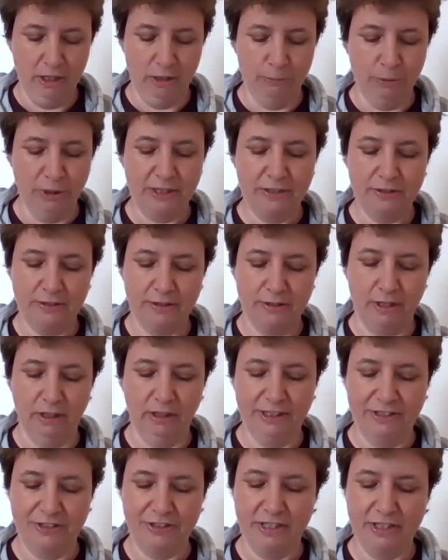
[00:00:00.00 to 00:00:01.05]
Her books
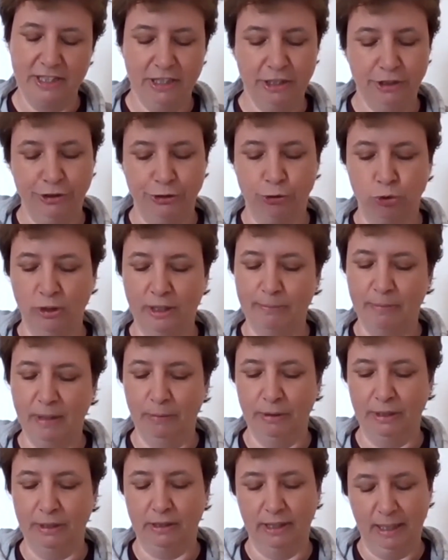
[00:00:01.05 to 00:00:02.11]
are listed in the Detroit
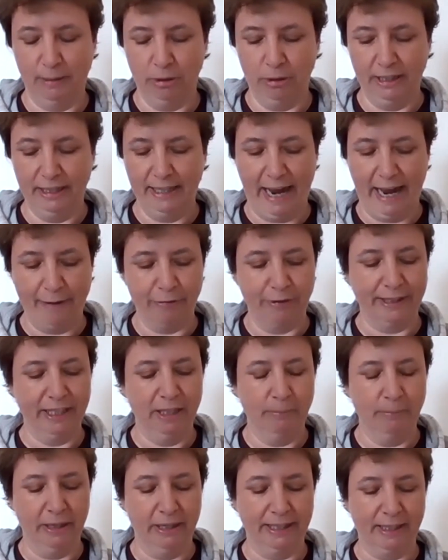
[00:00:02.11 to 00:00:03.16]
Public Library
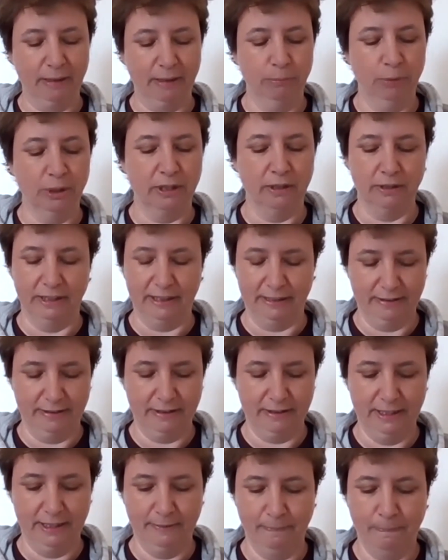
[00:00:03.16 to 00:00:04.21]
African American Book List.